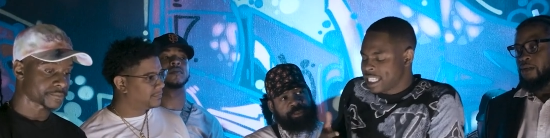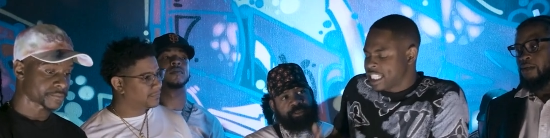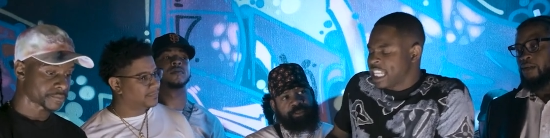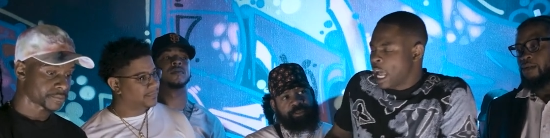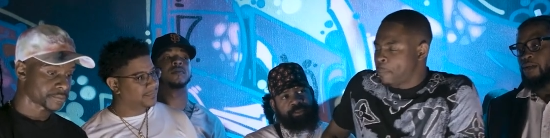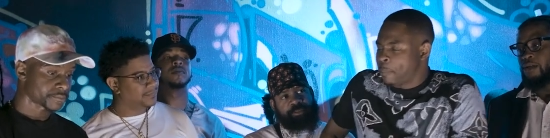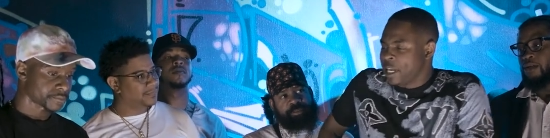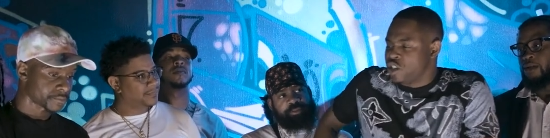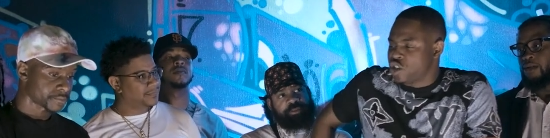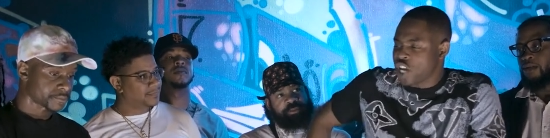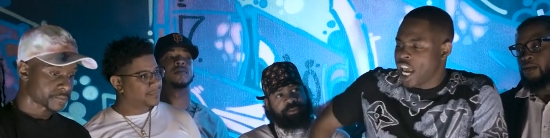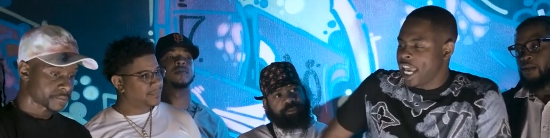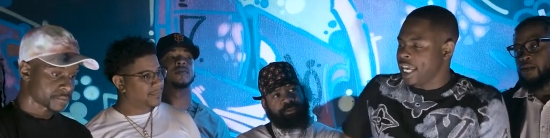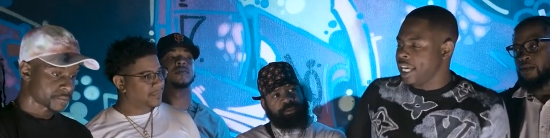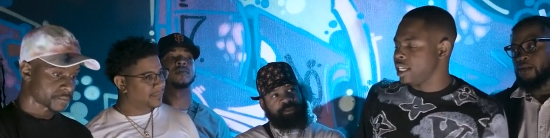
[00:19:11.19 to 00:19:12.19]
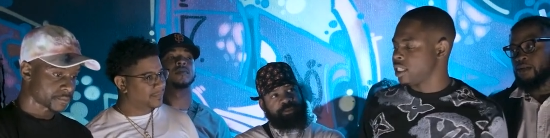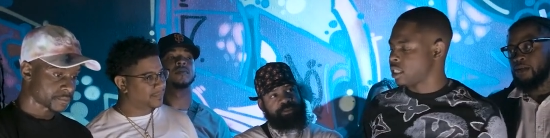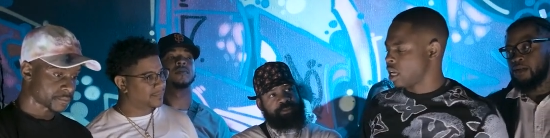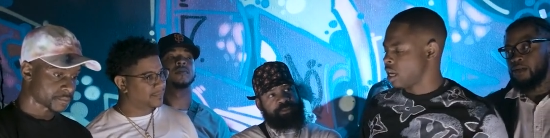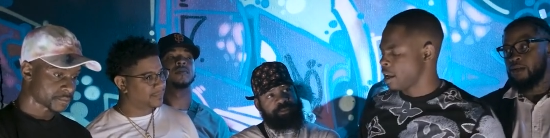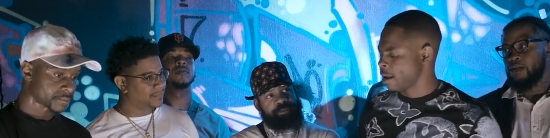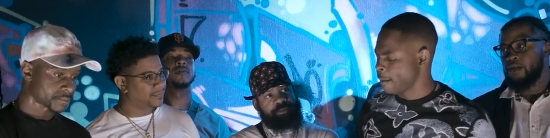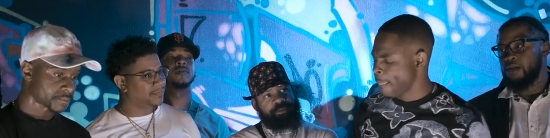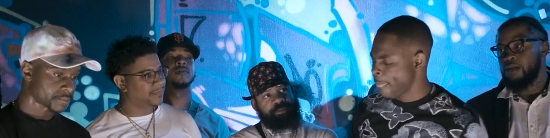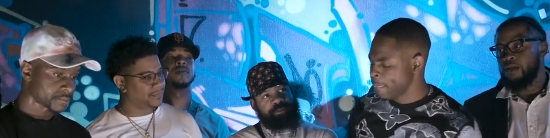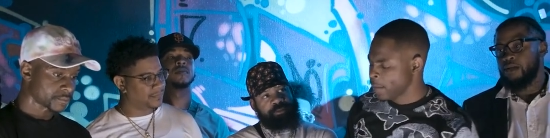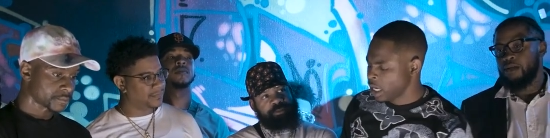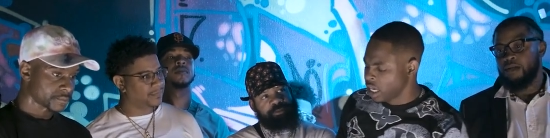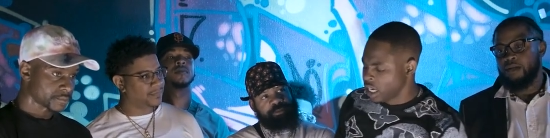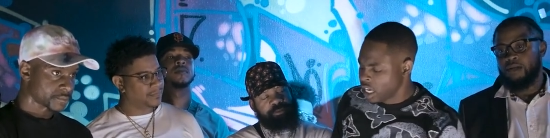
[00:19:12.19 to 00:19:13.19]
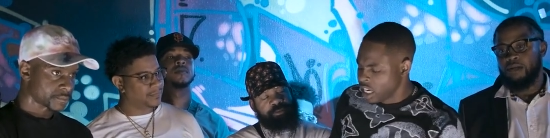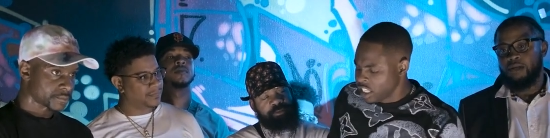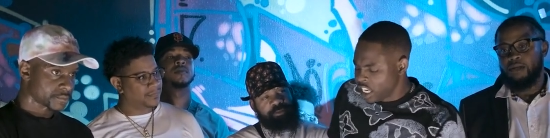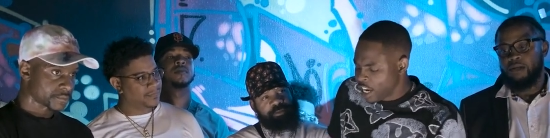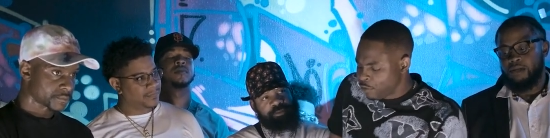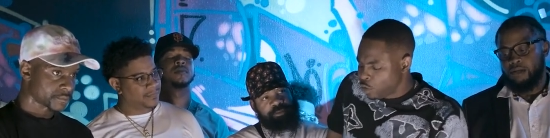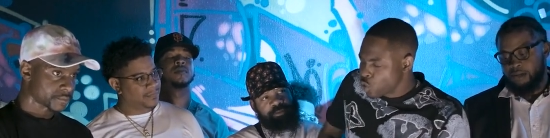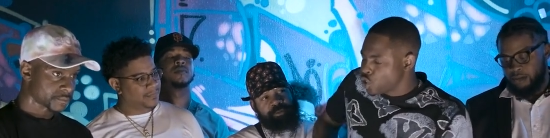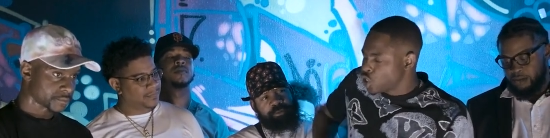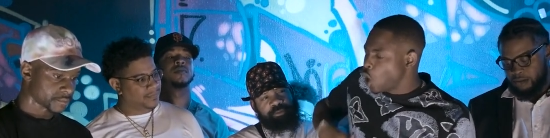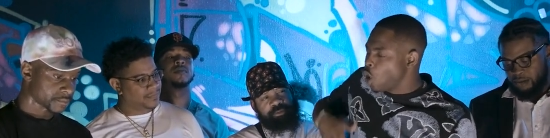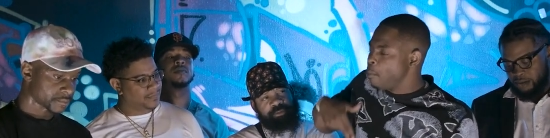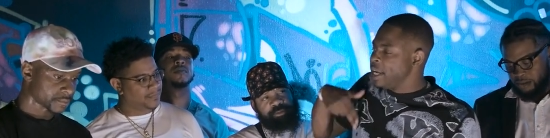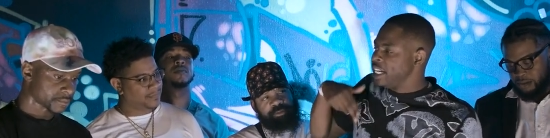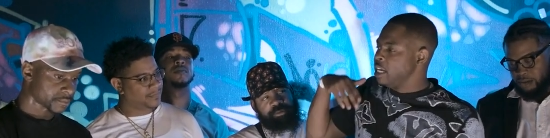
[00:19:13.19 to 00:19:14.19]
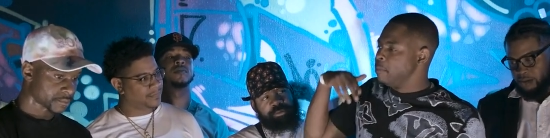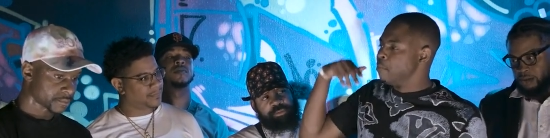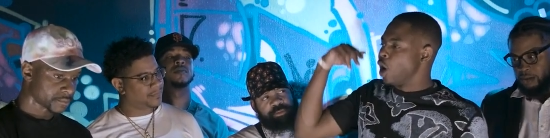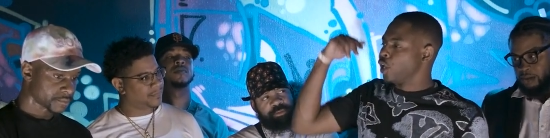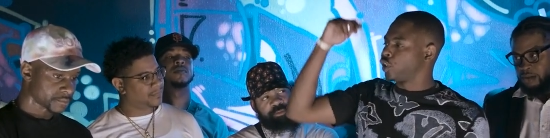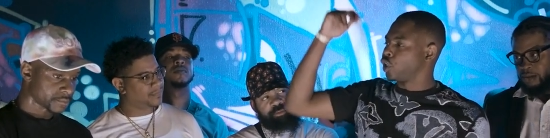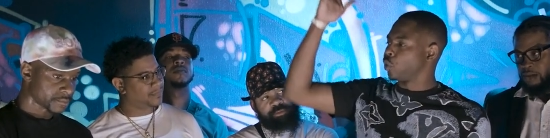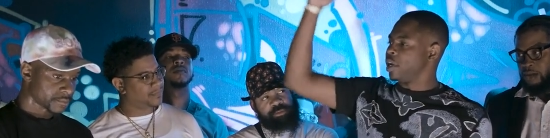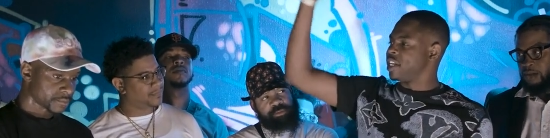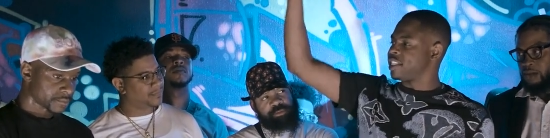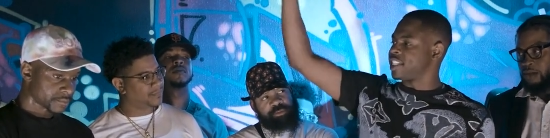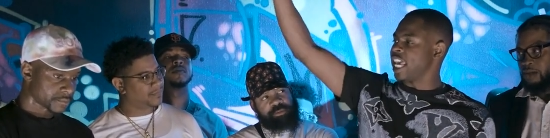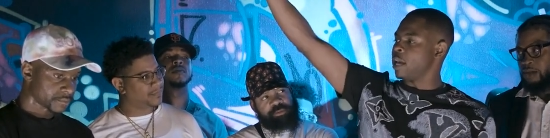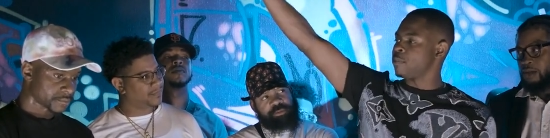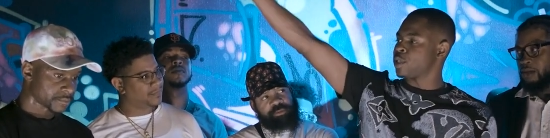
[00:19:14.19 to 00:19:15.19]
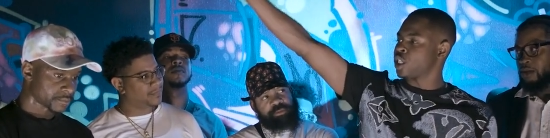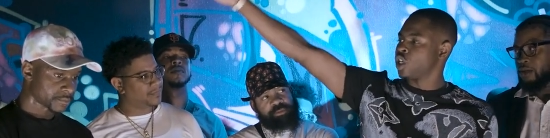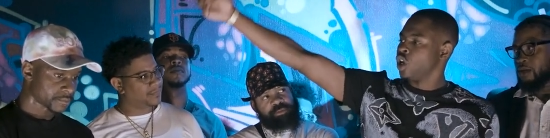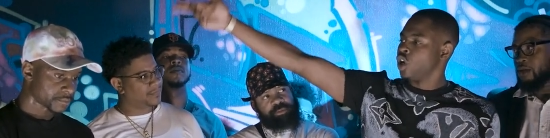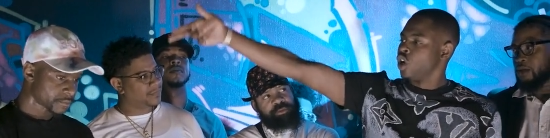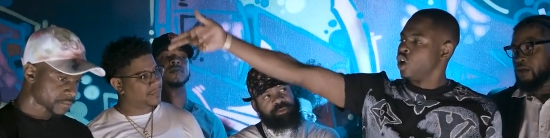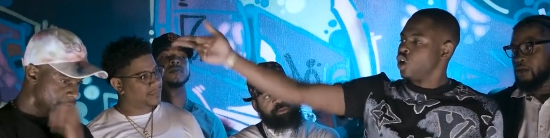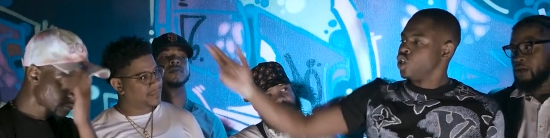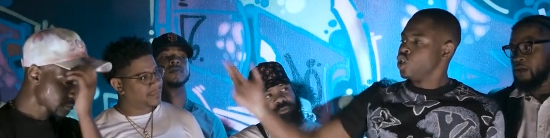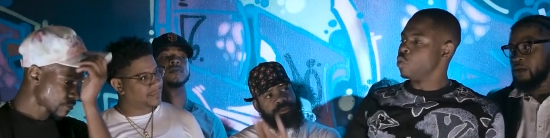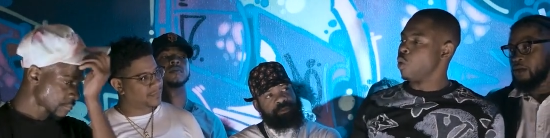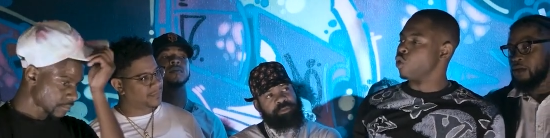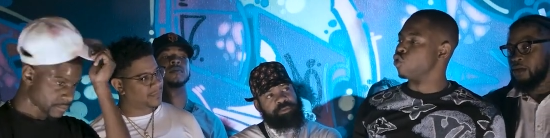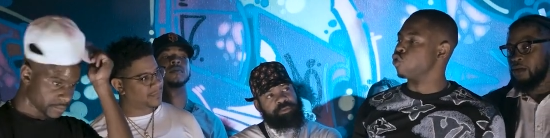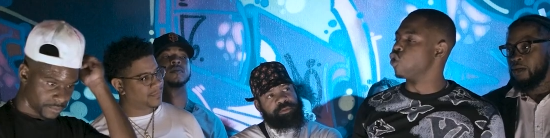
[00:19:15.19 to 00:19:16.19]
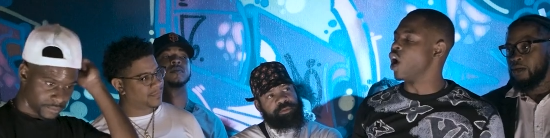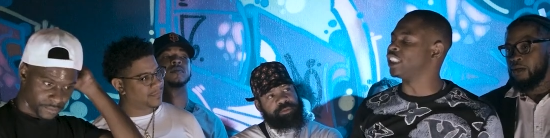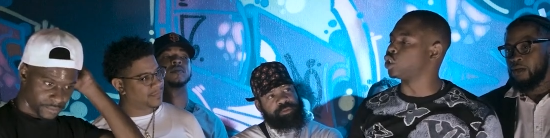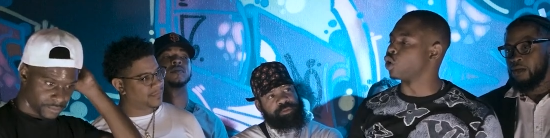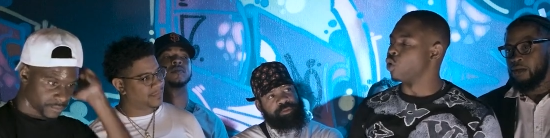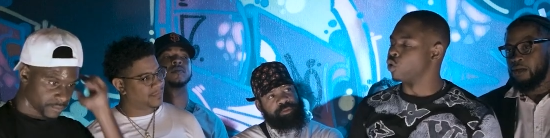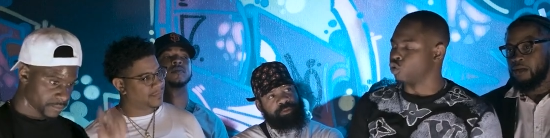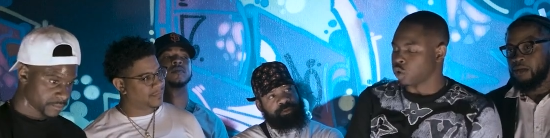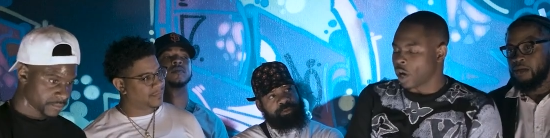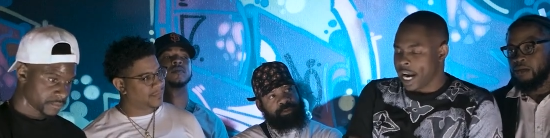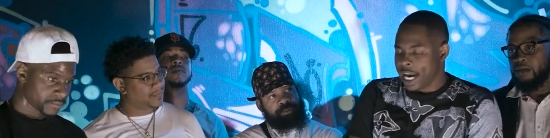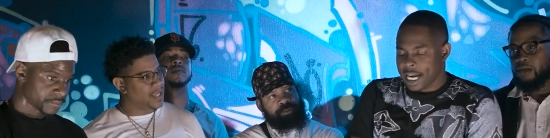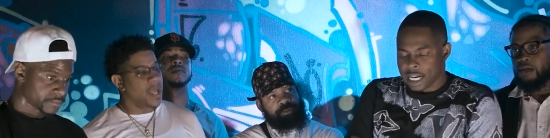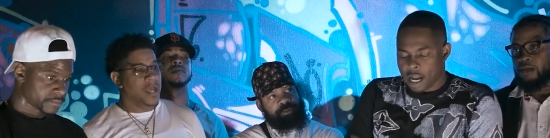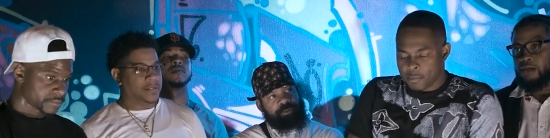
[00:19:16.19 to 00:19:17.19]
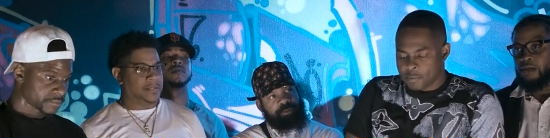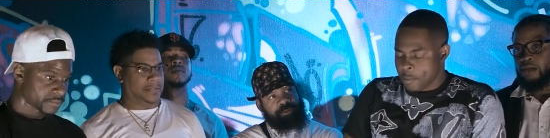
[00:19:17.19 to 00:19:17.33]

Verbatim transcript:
Speaker 1: step in J's. Give you so many mercury tips, you will retrograde. I'm.